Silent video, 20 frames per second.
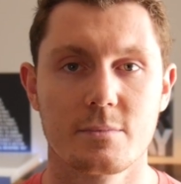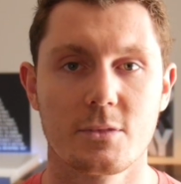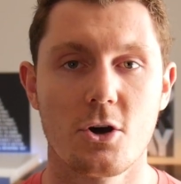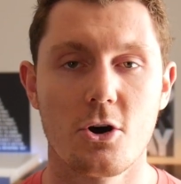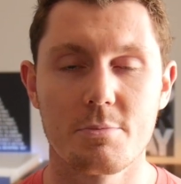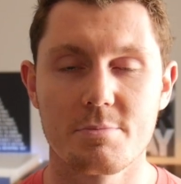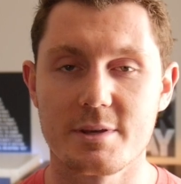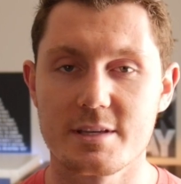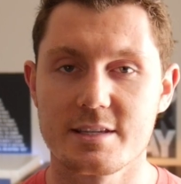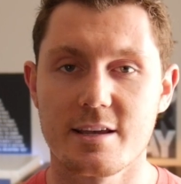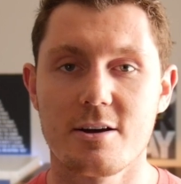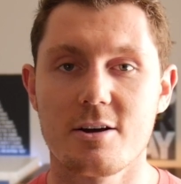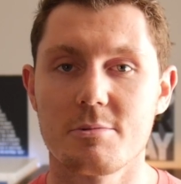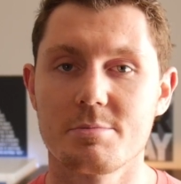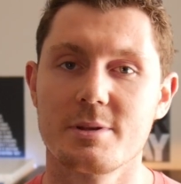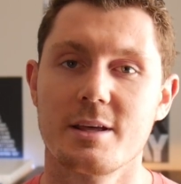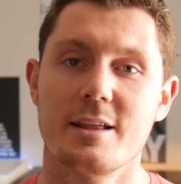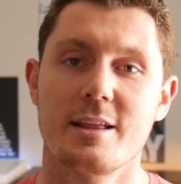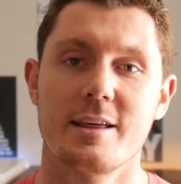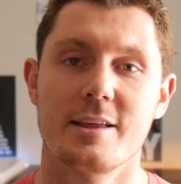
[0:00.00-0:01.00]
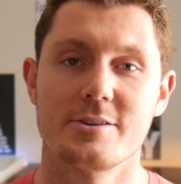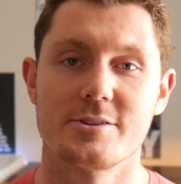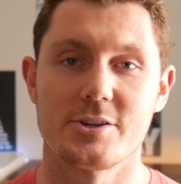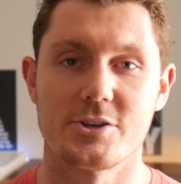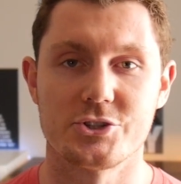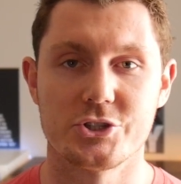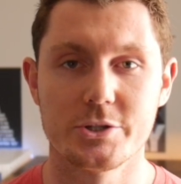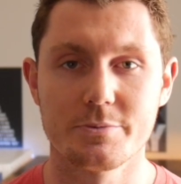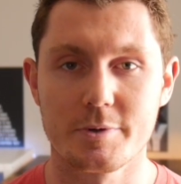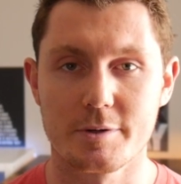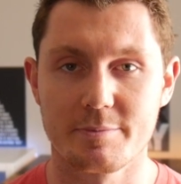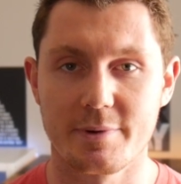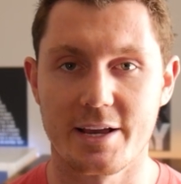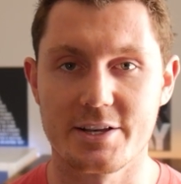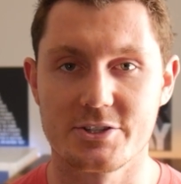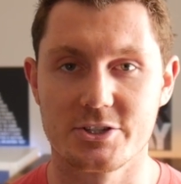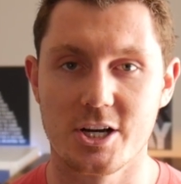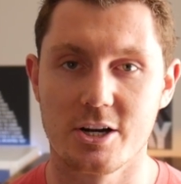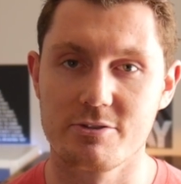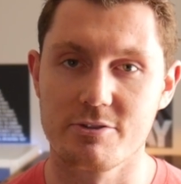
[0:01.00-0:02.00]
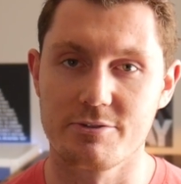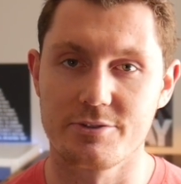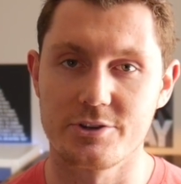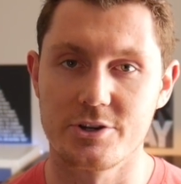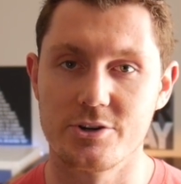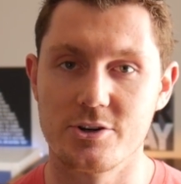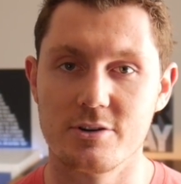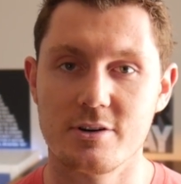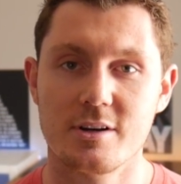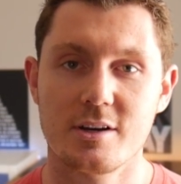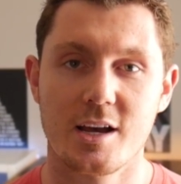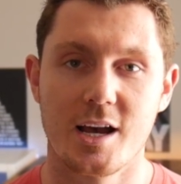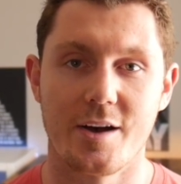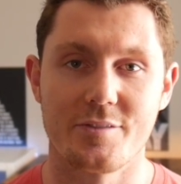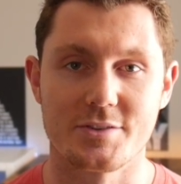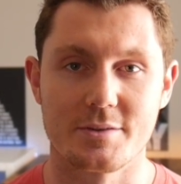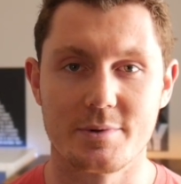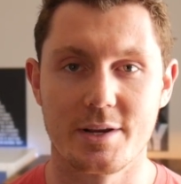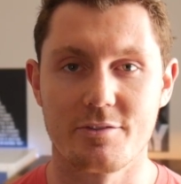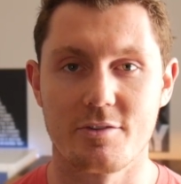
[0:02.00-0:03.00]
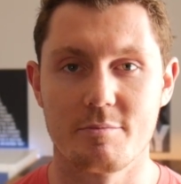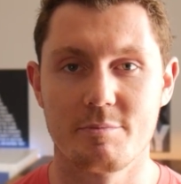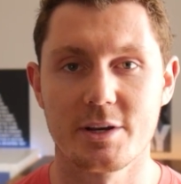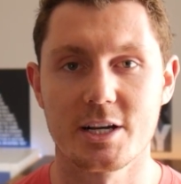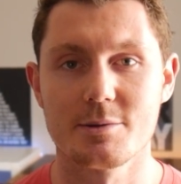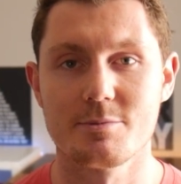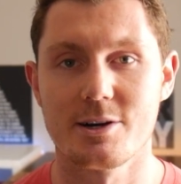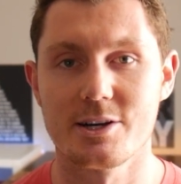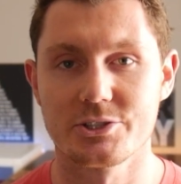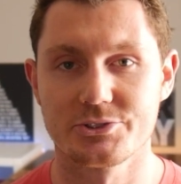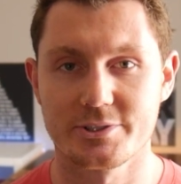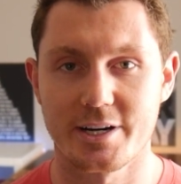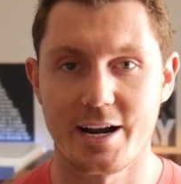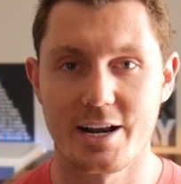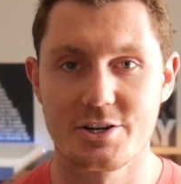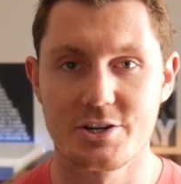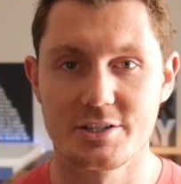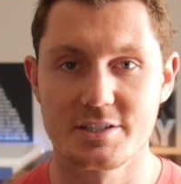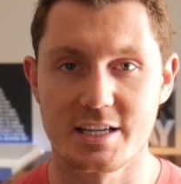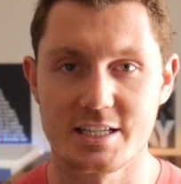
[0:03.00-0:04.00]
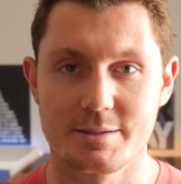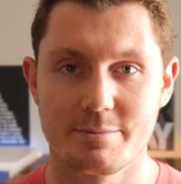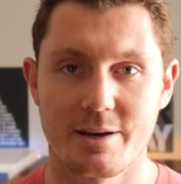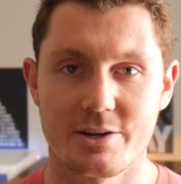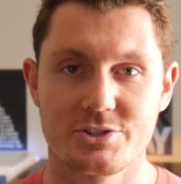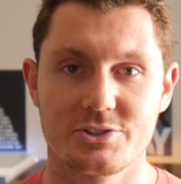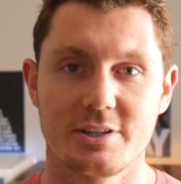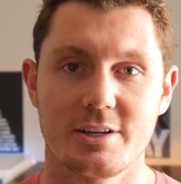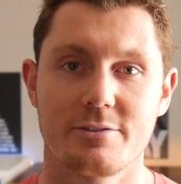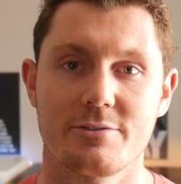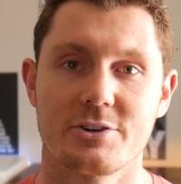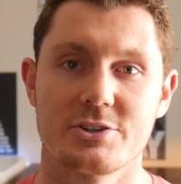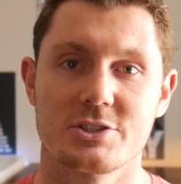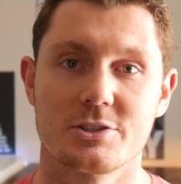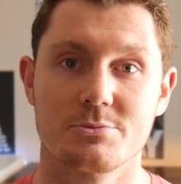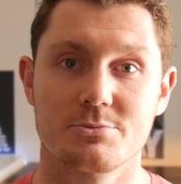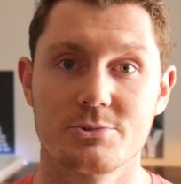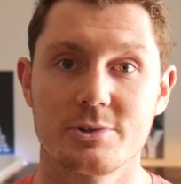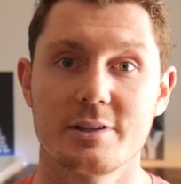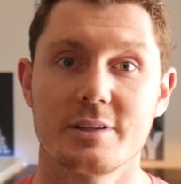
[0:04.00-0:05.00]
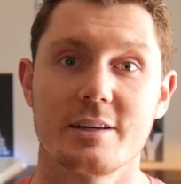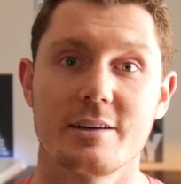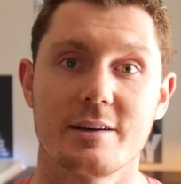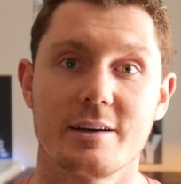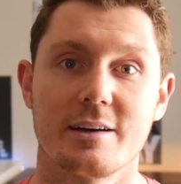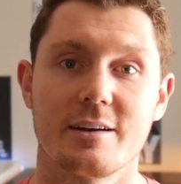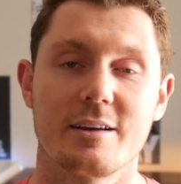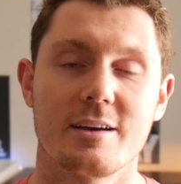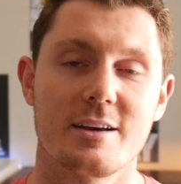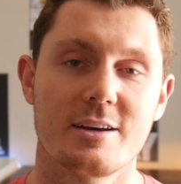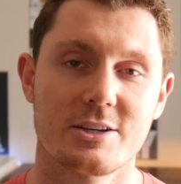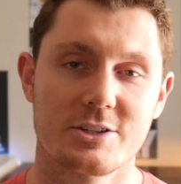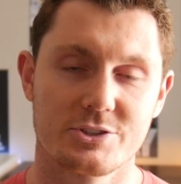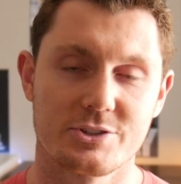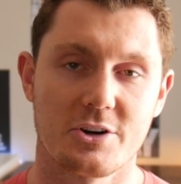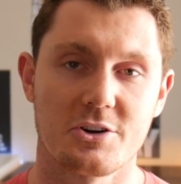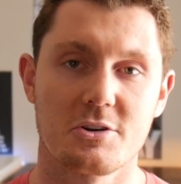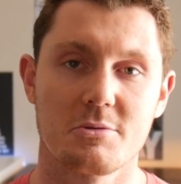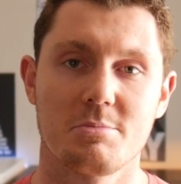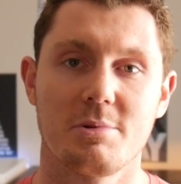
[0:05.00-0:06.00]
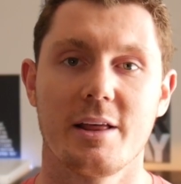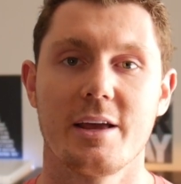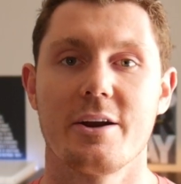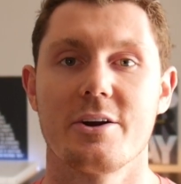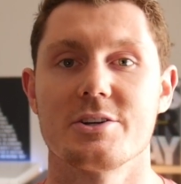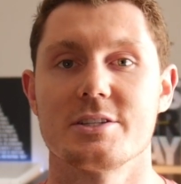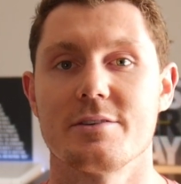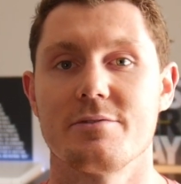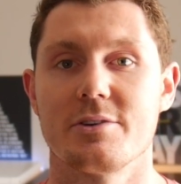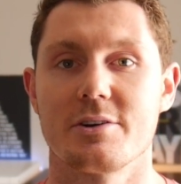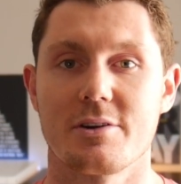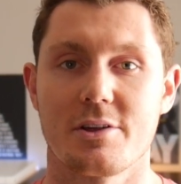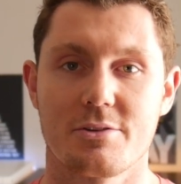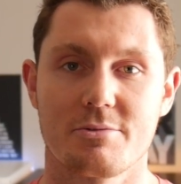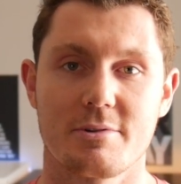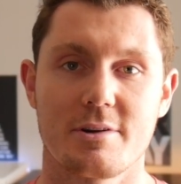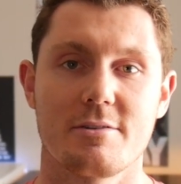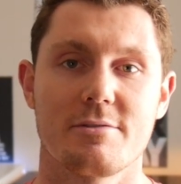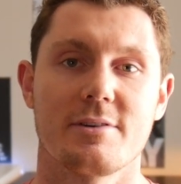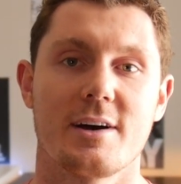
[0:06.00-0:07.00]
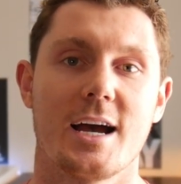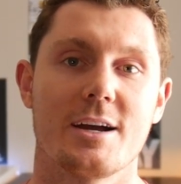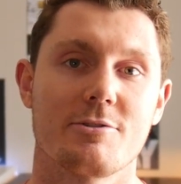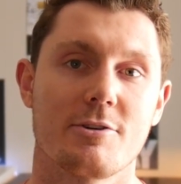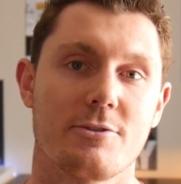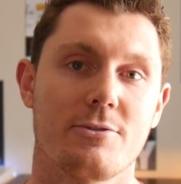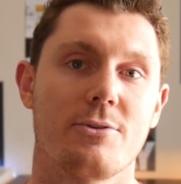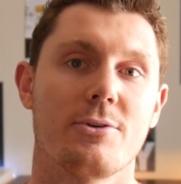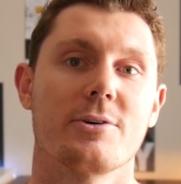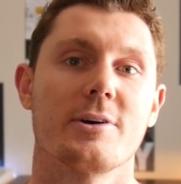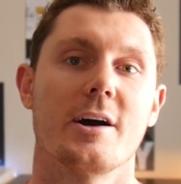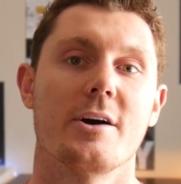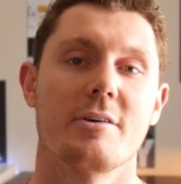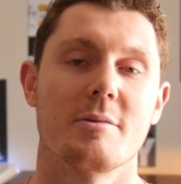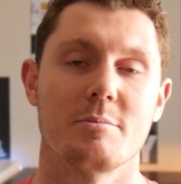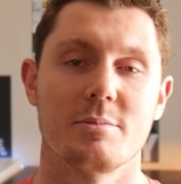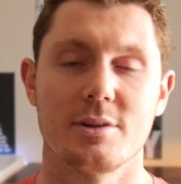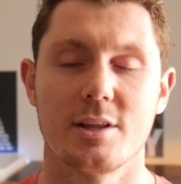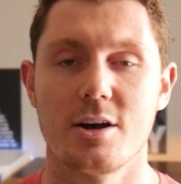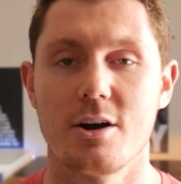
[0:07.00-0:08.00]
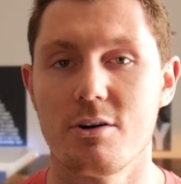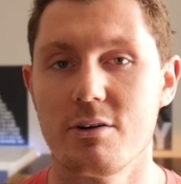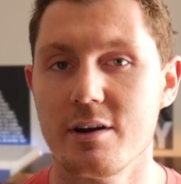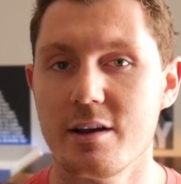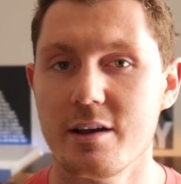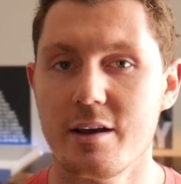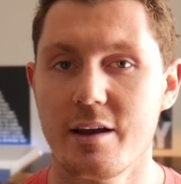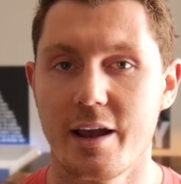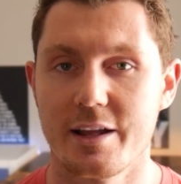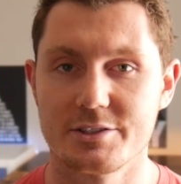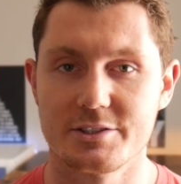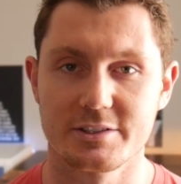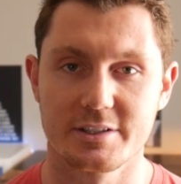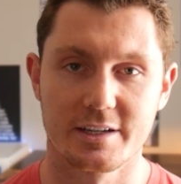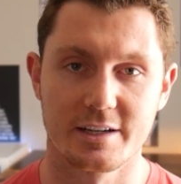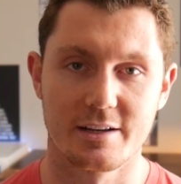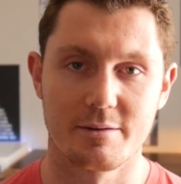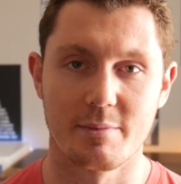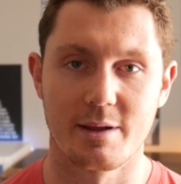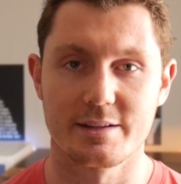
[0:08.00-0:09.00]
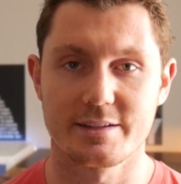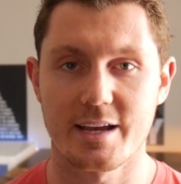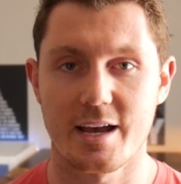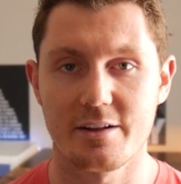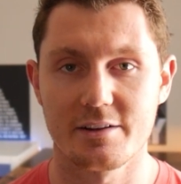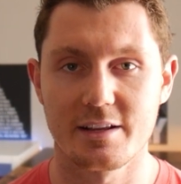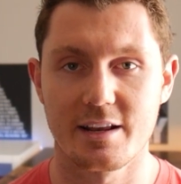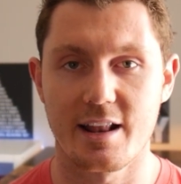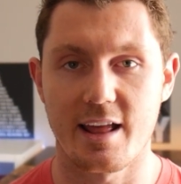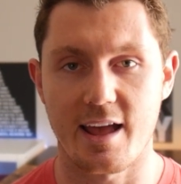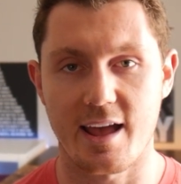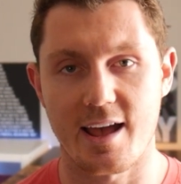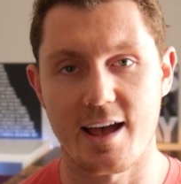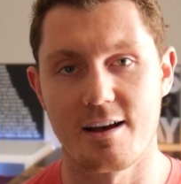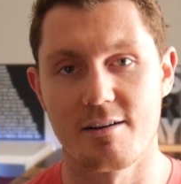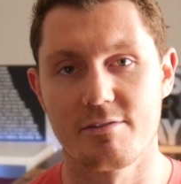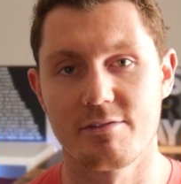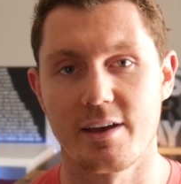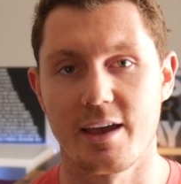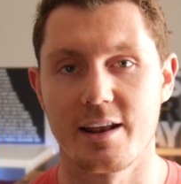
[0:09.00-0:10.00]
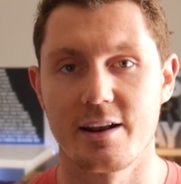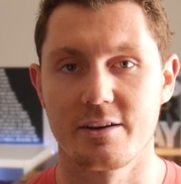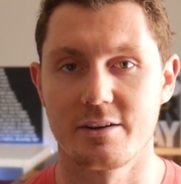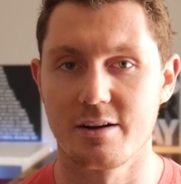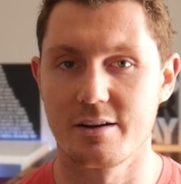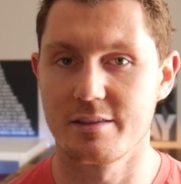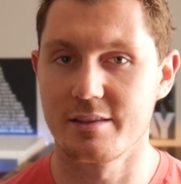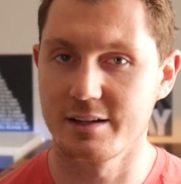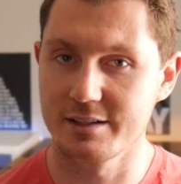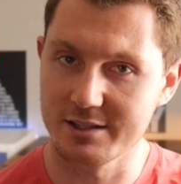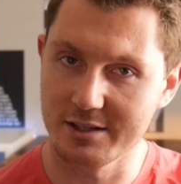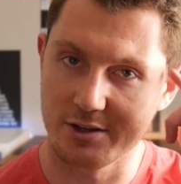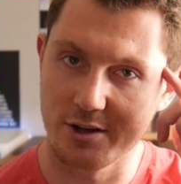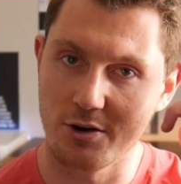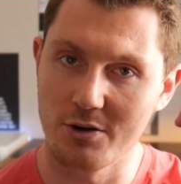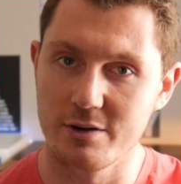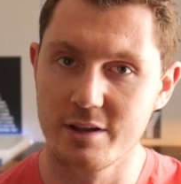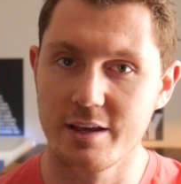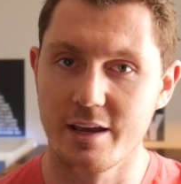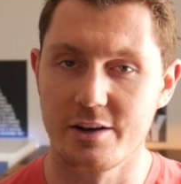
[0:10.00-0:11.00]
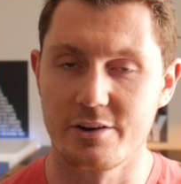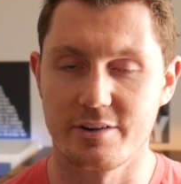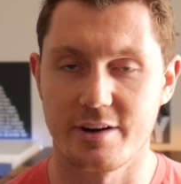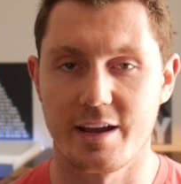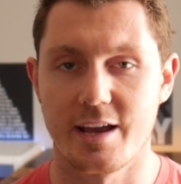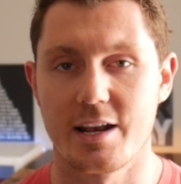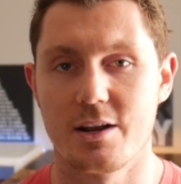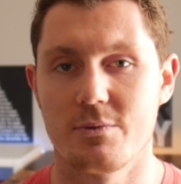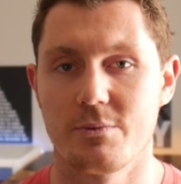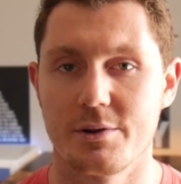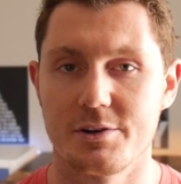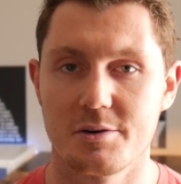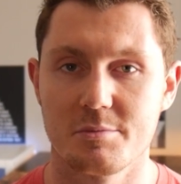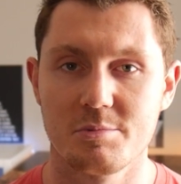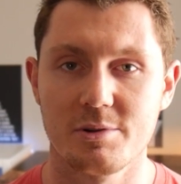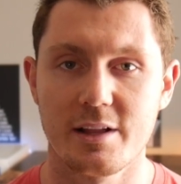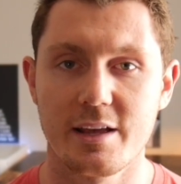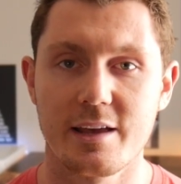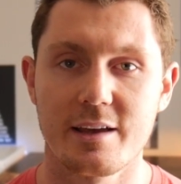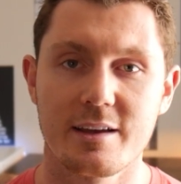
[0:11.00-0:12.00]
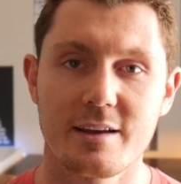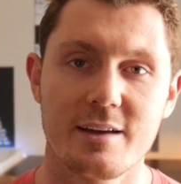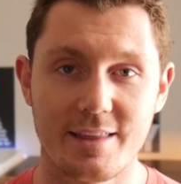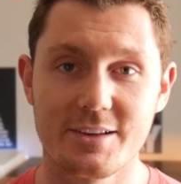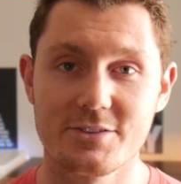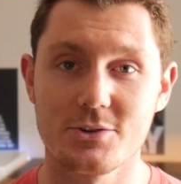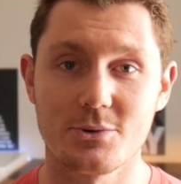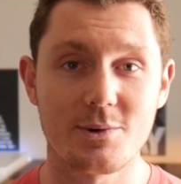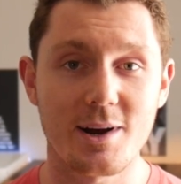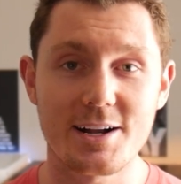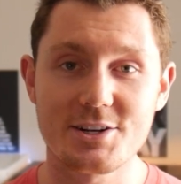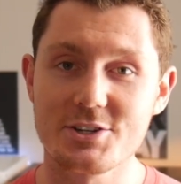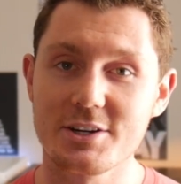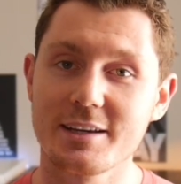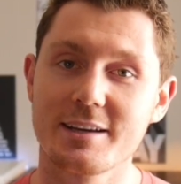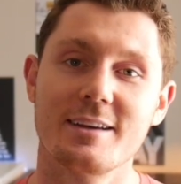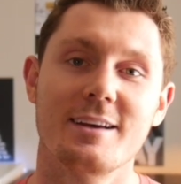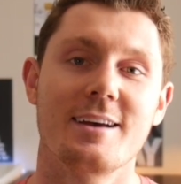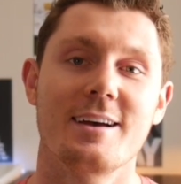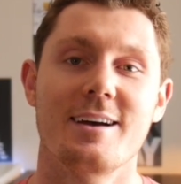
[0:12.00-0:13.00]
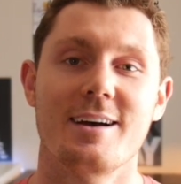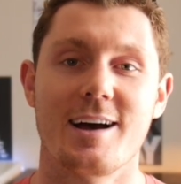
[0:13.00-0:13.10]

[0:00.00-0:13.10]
Hope this helped. This is a super basic overview of some different pickleball strategies, especially for some really good starter players. If you're a 3.5 or 4.0 and below, it's a good mentality to have and a good thing to note in your head when you're playing. Thanks for watching.